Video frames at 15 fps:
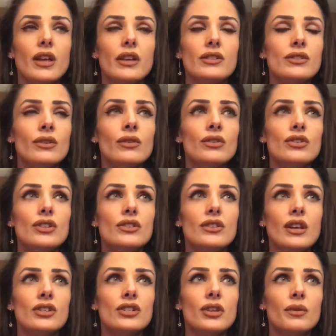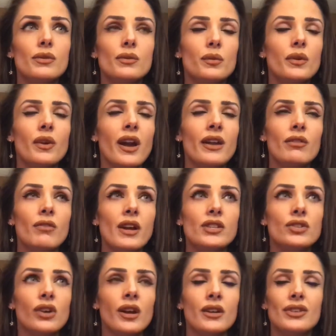as soon as she said we were at a
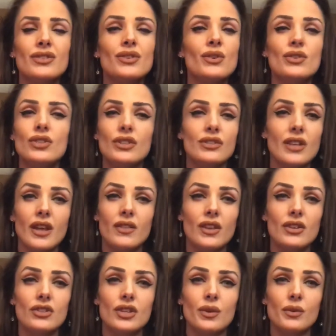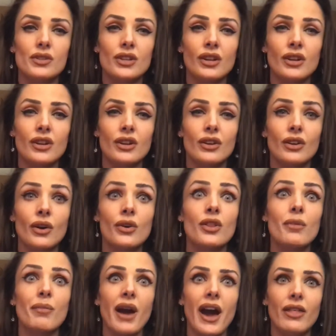restaurant, and as soon as she said that she was going to go to
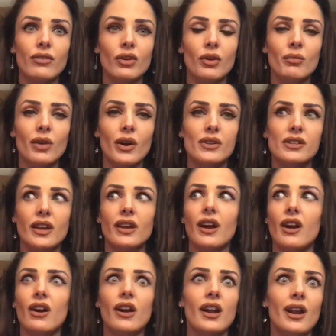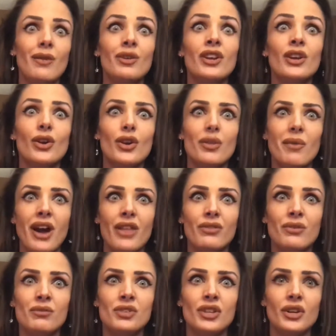the bathroom, I was like, all right, I'm going to go to the
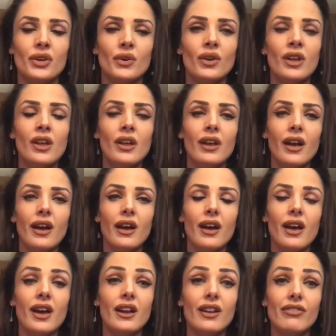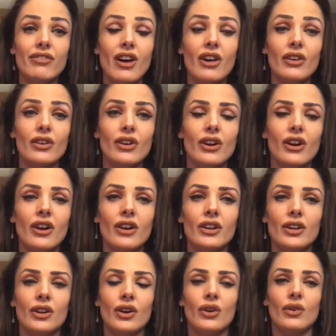bathroom too. And I followed her,
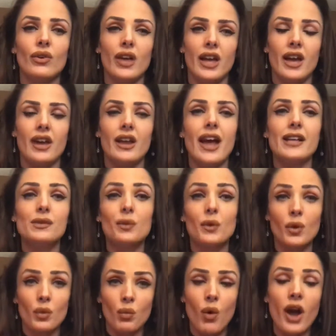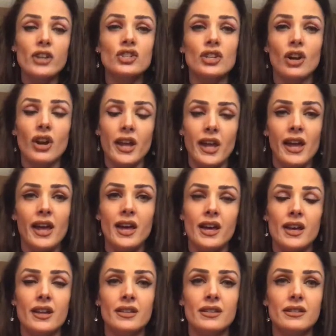and as we were washing our
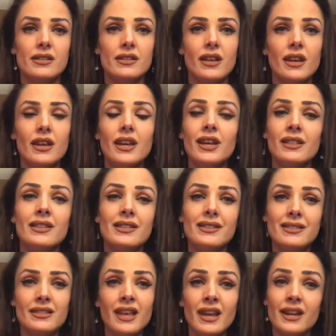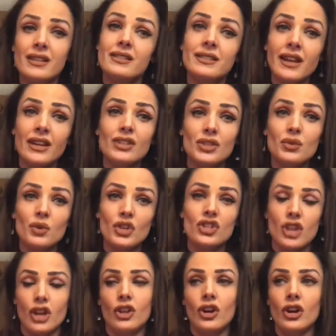hands in the sinks next to each
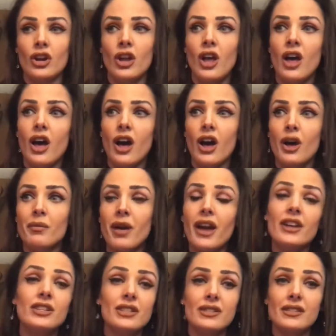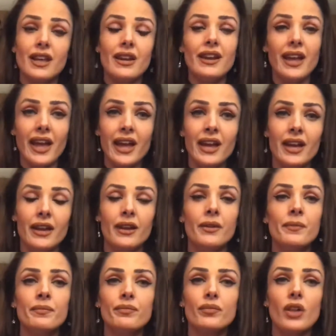other, I just said, hey,
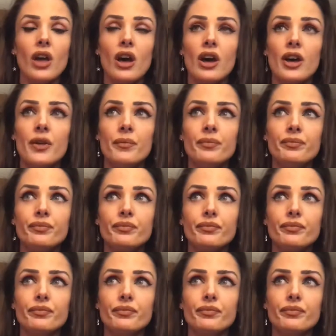I